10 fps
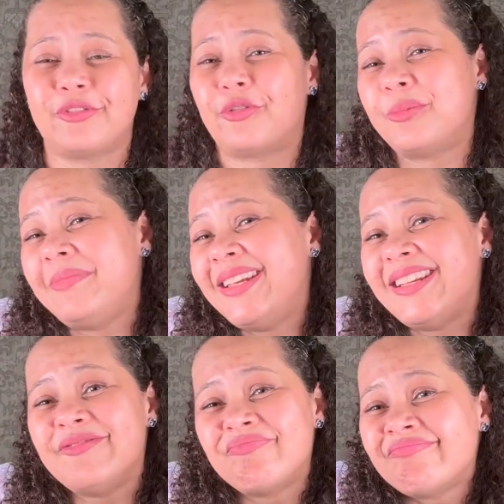For
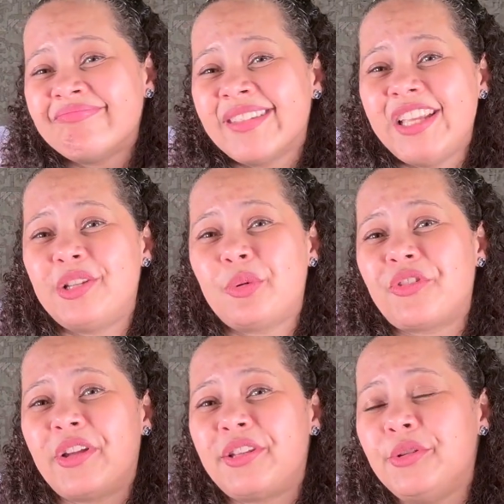me, it
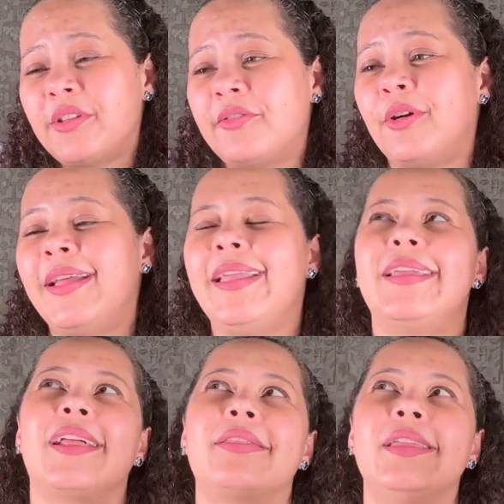was not useful.
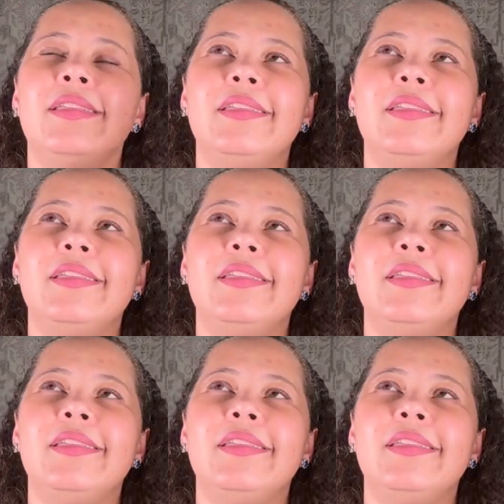And I think